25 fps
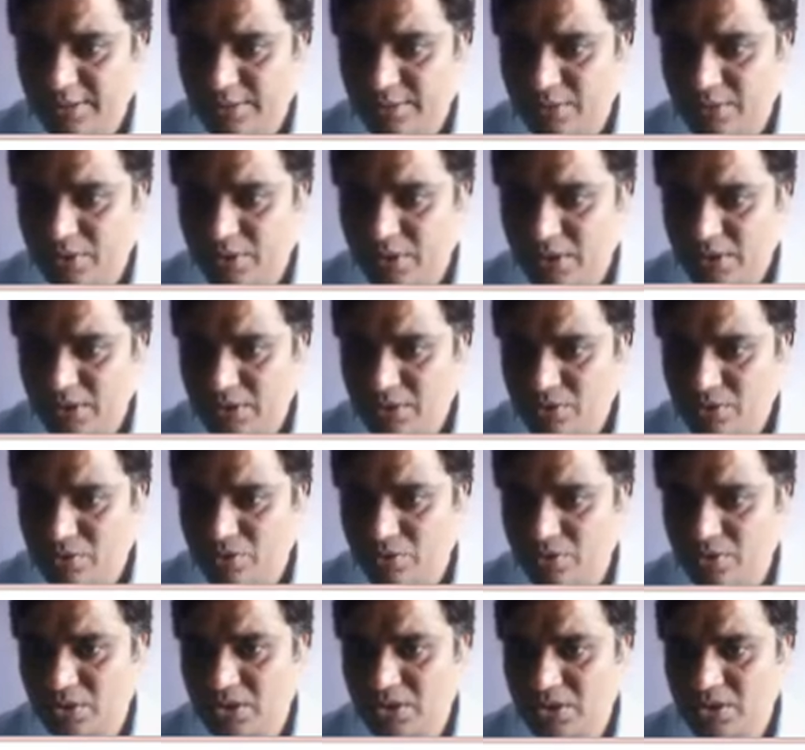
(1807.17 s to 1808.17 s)
Okay, so
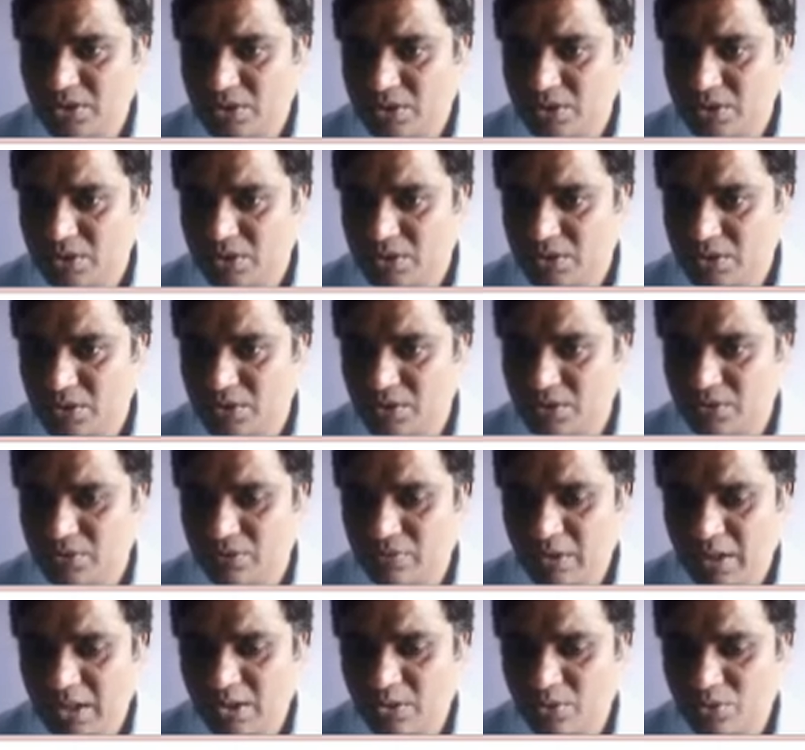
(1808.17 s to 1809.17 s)
this
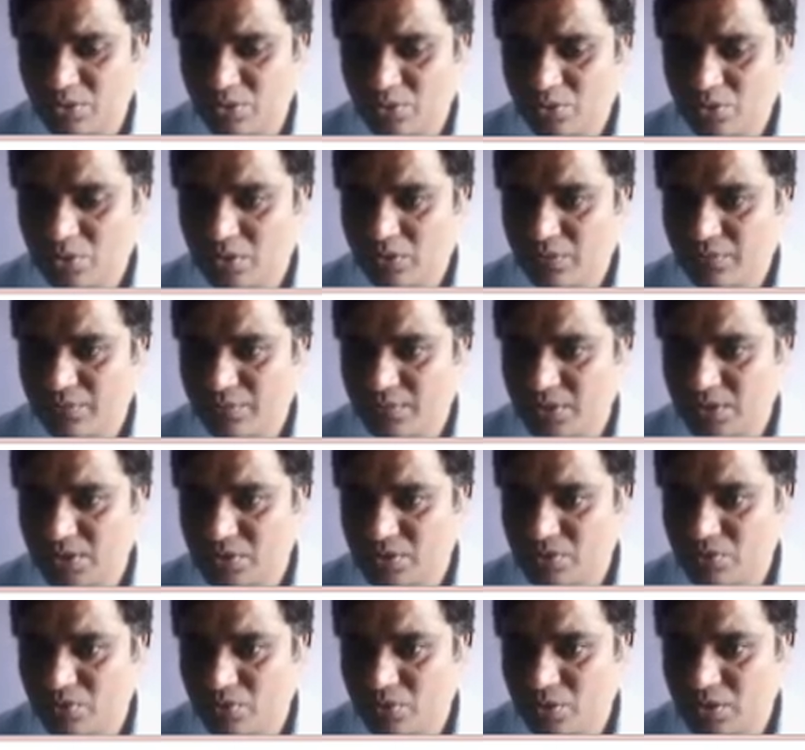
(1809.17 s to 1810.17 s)
value of this
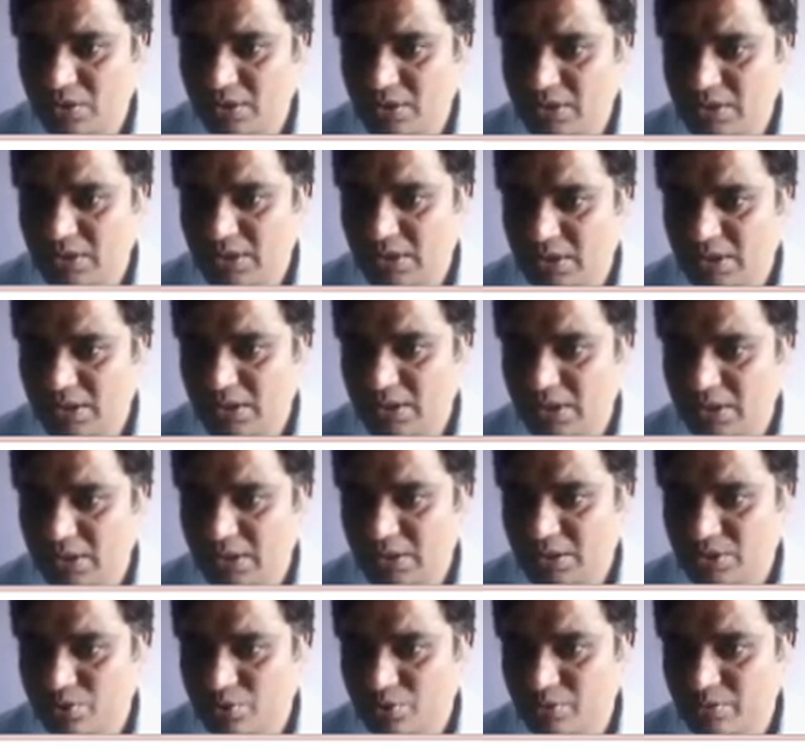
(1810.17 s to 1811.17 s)
voltage generator
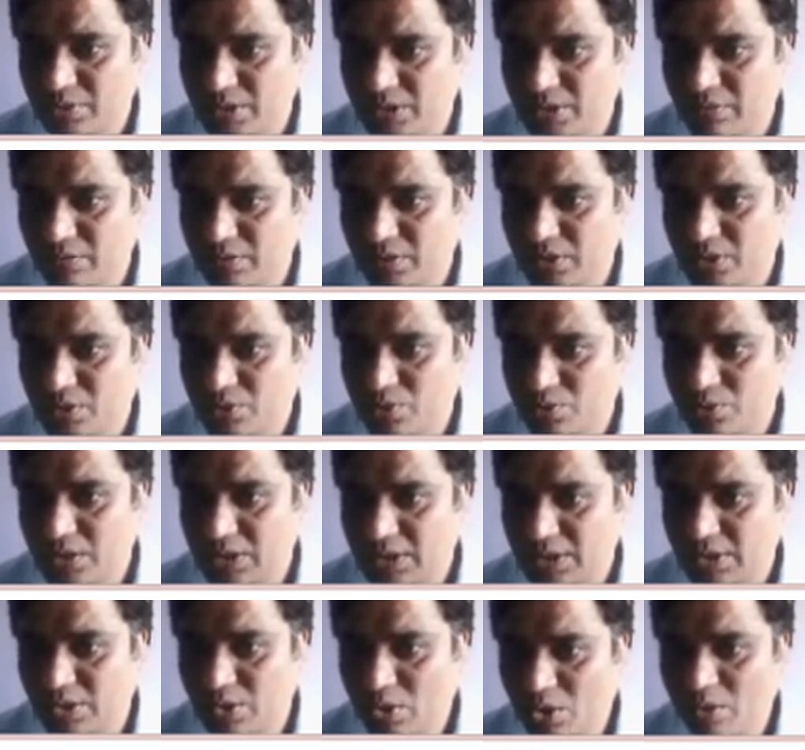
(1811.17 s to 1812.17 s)
has to be equal to the
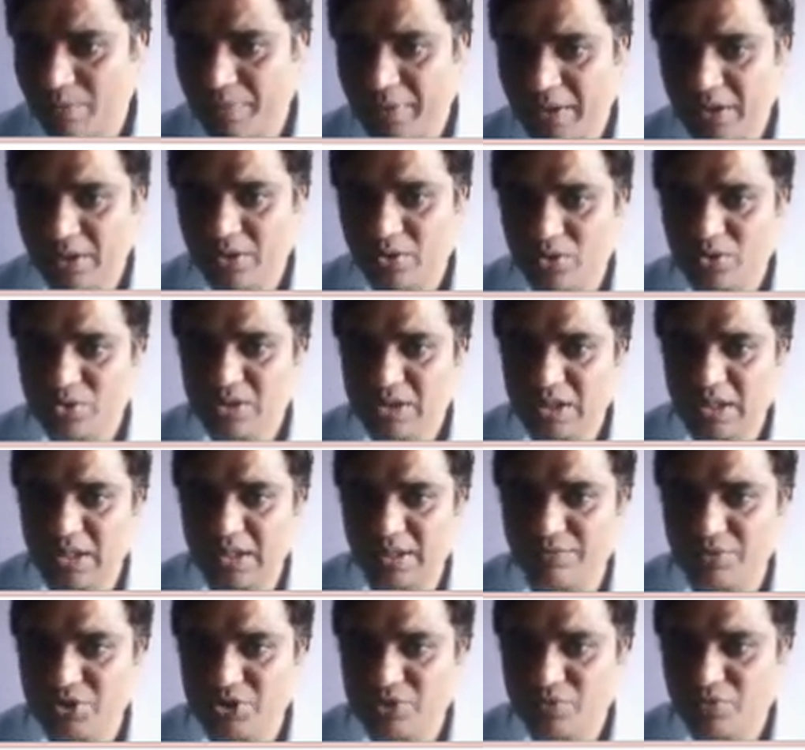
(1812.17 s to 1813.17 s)
drop across R,
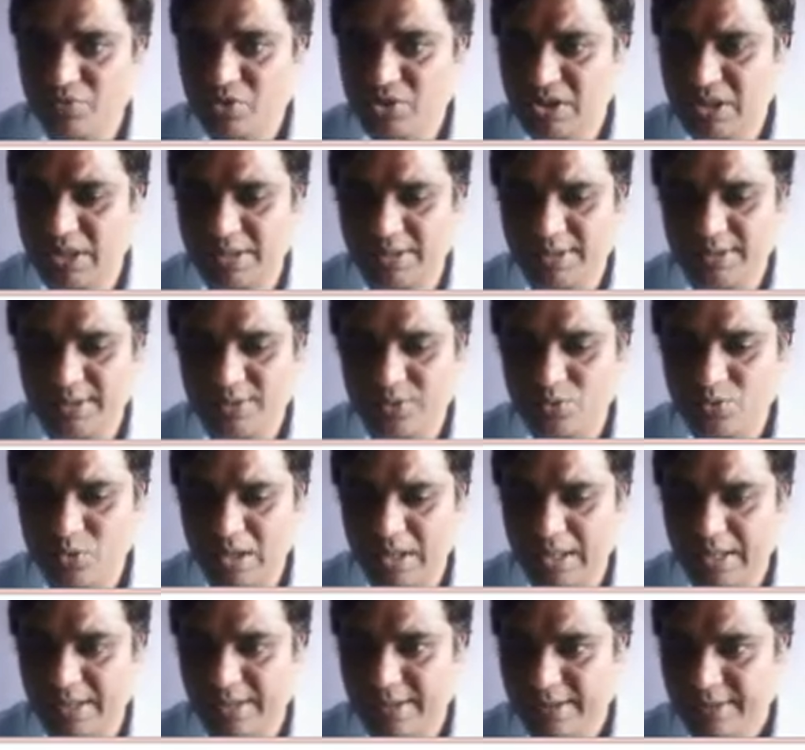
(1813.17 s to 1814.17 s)
which was I into
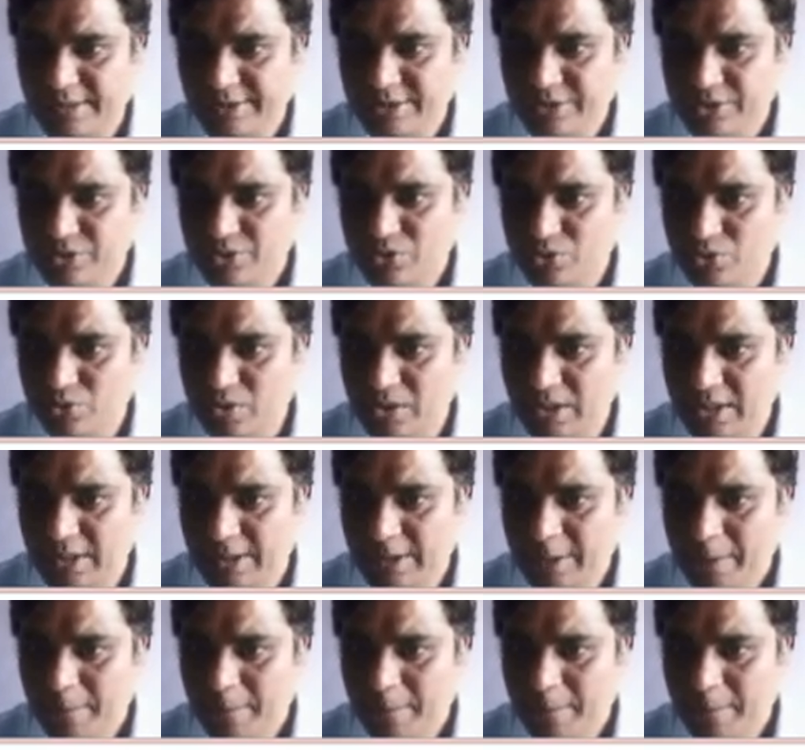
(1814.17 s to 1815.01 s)
R, so that